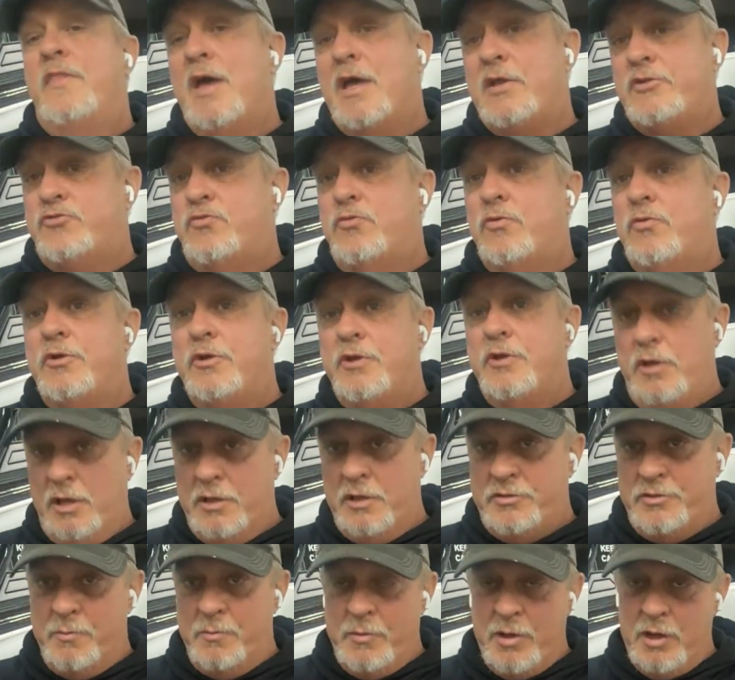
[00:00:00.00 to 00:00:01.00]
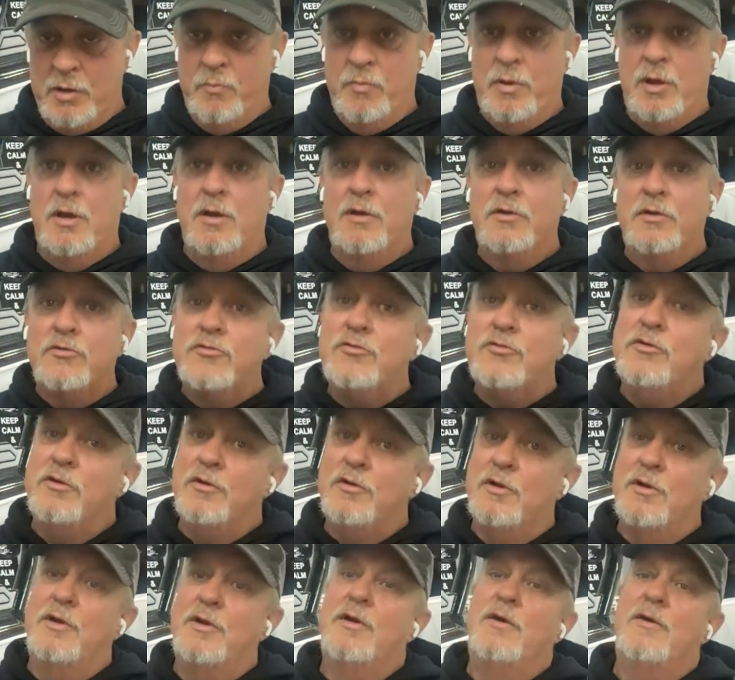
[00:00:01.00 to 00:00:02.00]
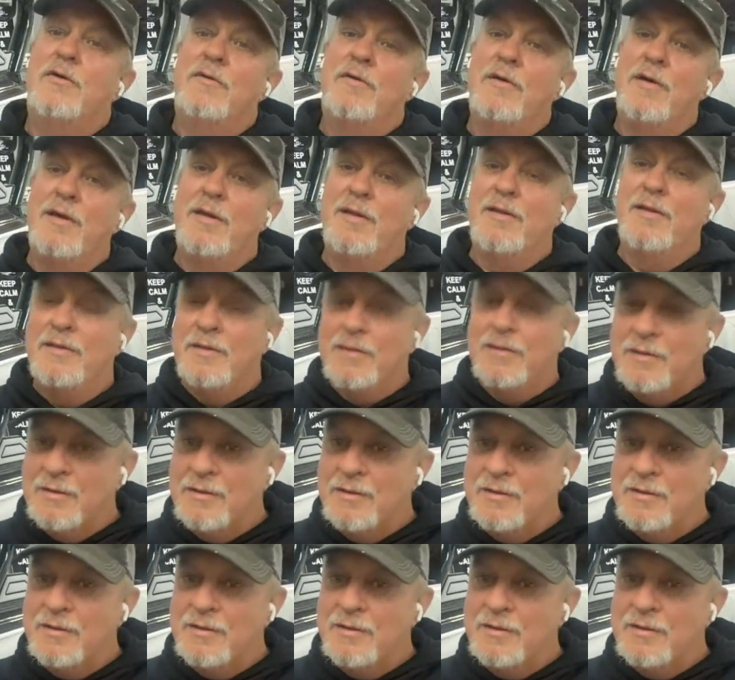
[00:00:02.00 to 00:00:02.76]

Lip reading: that's where you get the big bucks, and